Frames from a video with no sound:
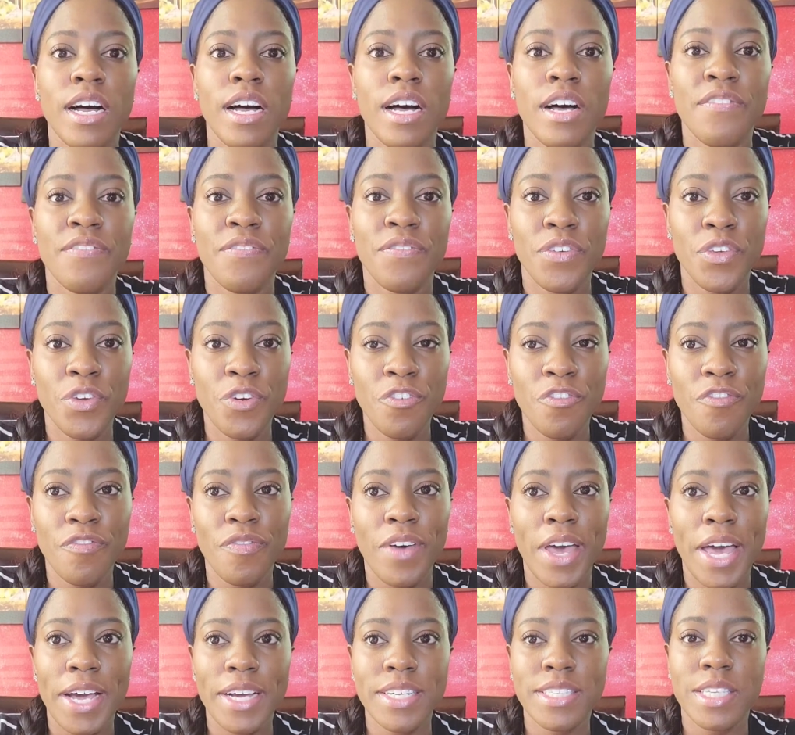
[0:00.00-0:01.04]
A few
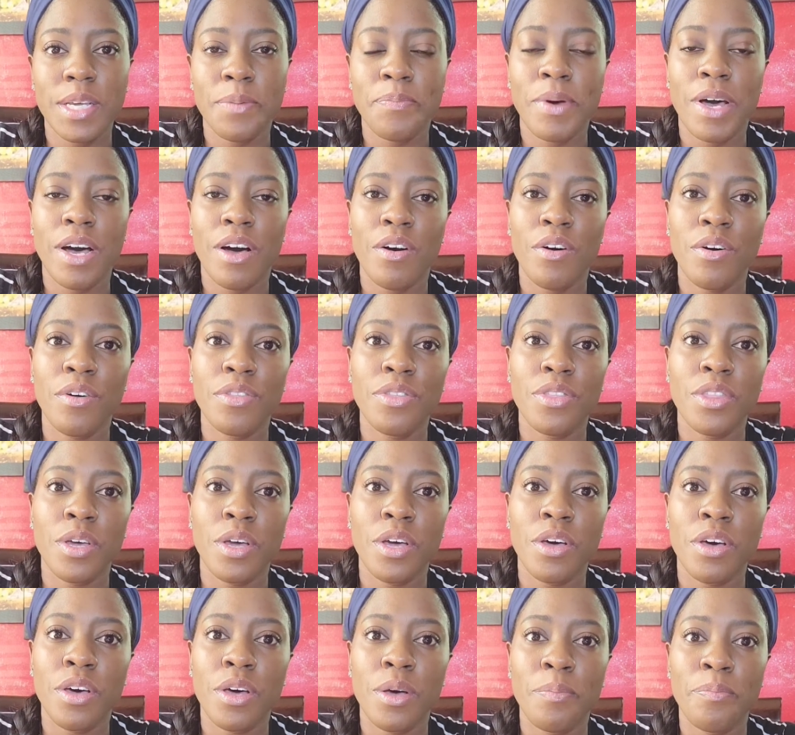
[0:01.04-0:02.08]
facts about
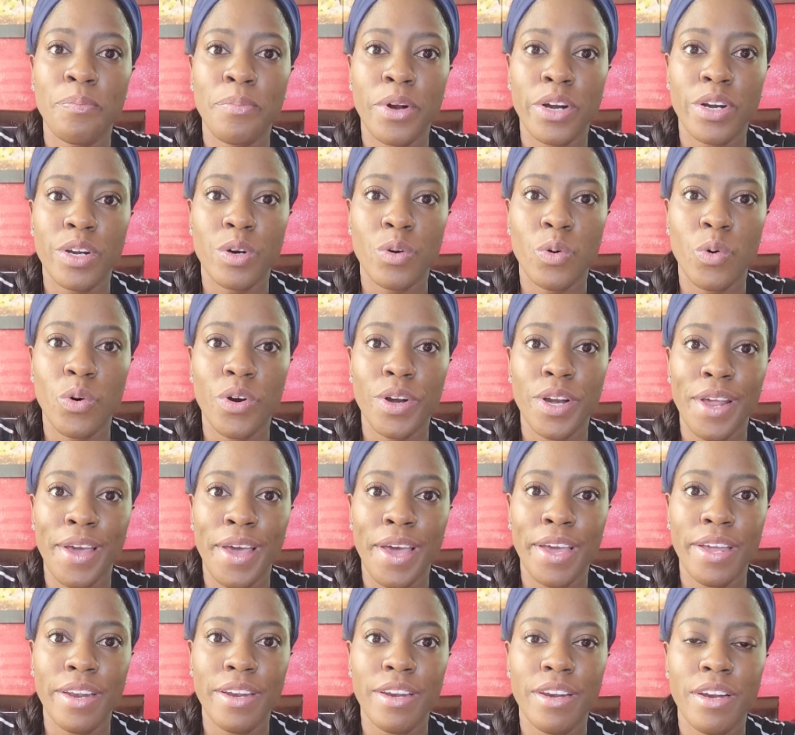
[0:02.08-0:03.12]
the murder
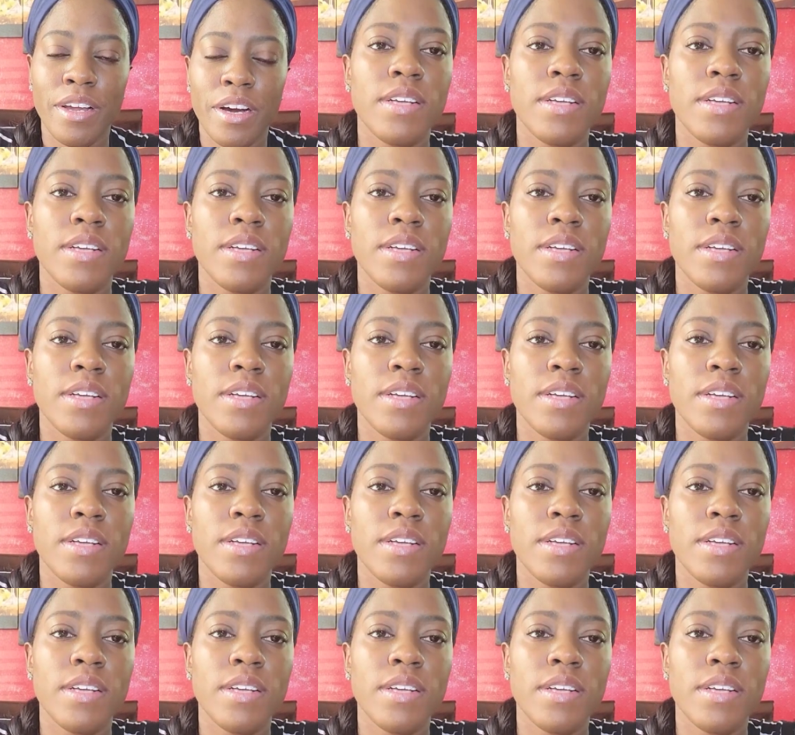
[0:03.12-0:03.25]
hornet